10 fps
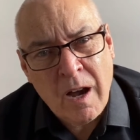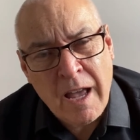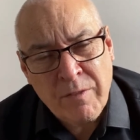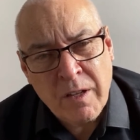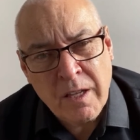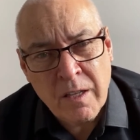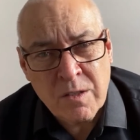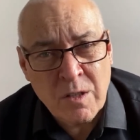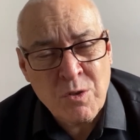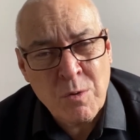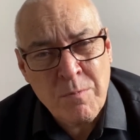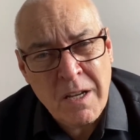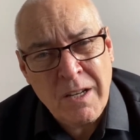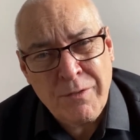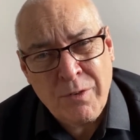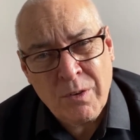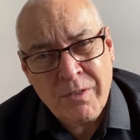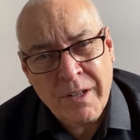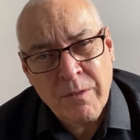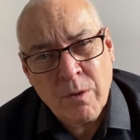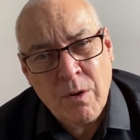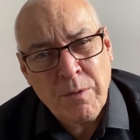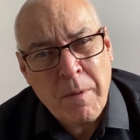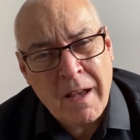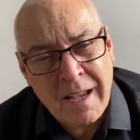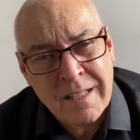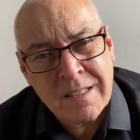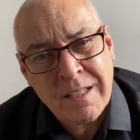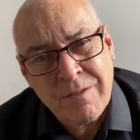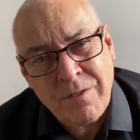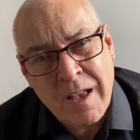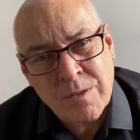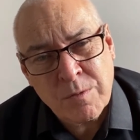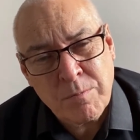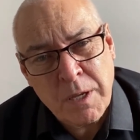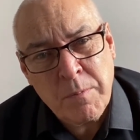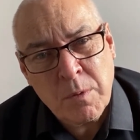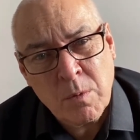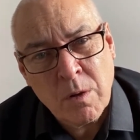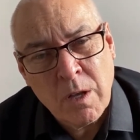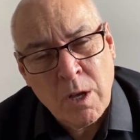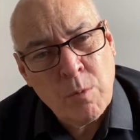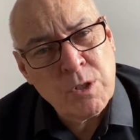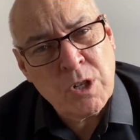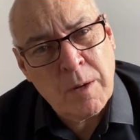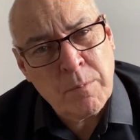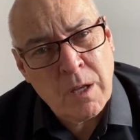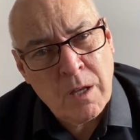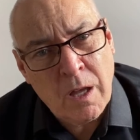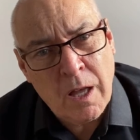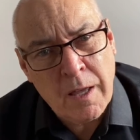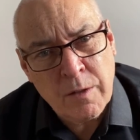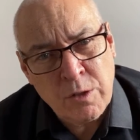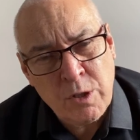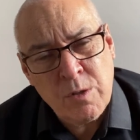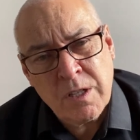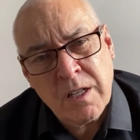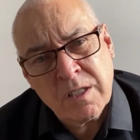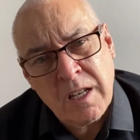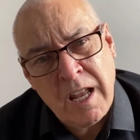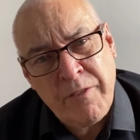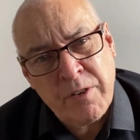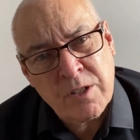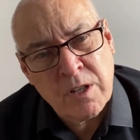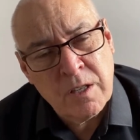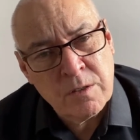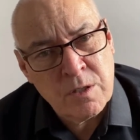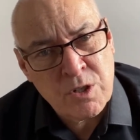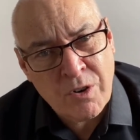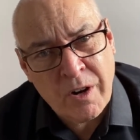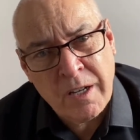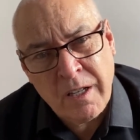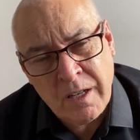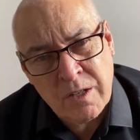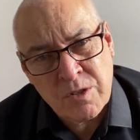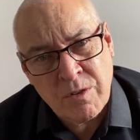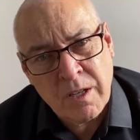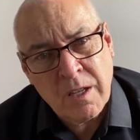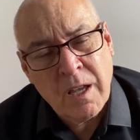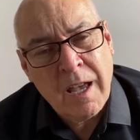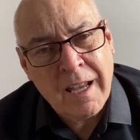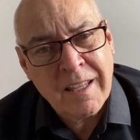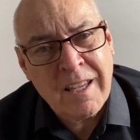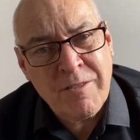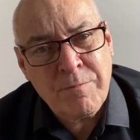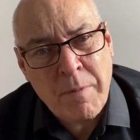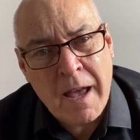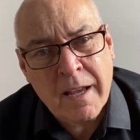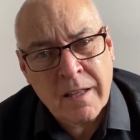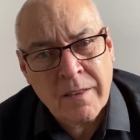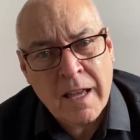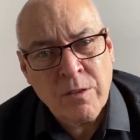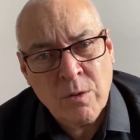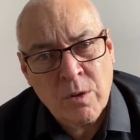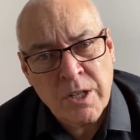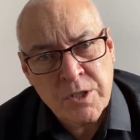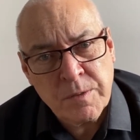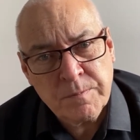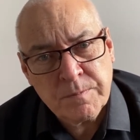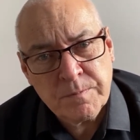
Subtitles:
I have a social media following of about 18,000 people, which I'm using as a leverage to train the industry and give back that knowledge.